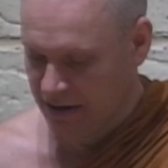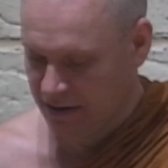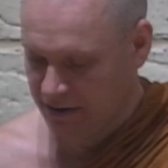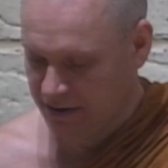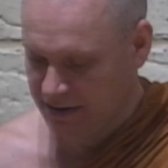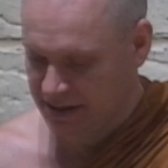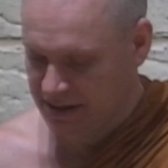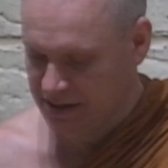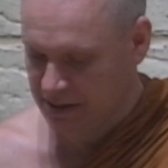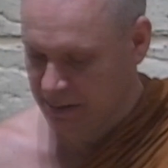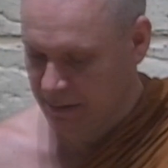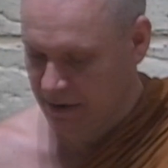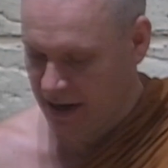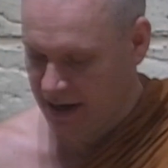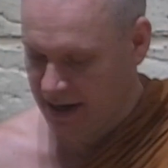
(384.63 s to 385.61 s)

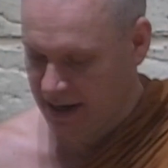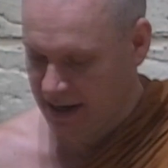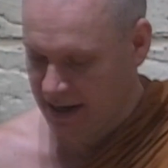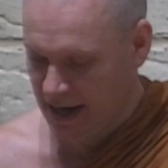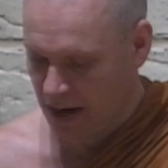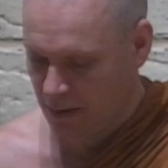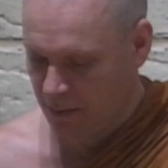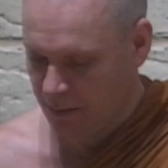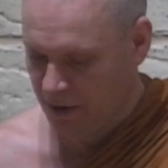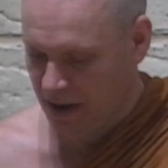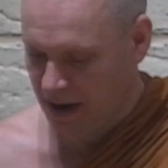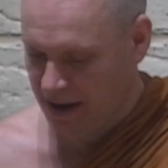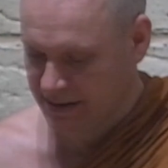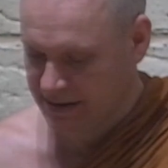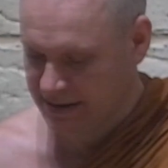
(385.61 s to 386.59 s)
conditioned by our
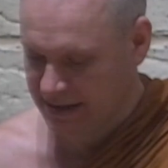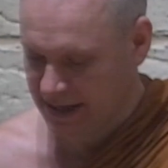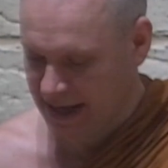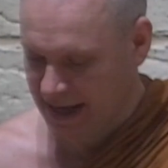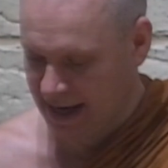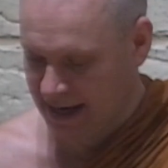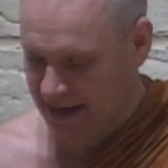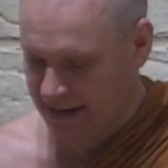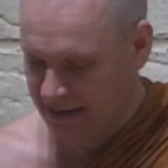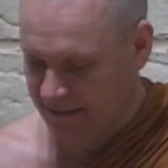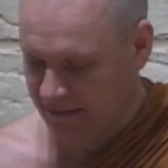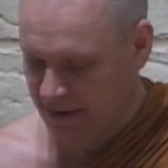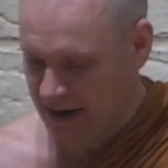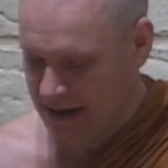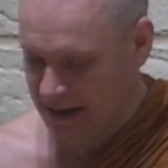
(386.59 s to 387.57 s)
past and
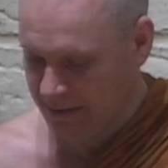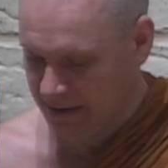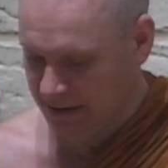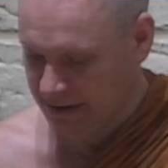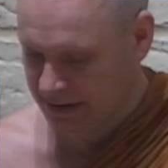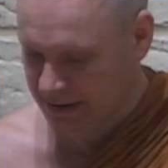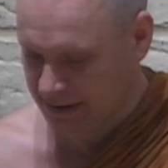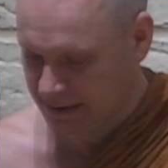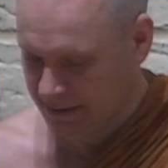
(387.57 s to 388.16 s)
environment,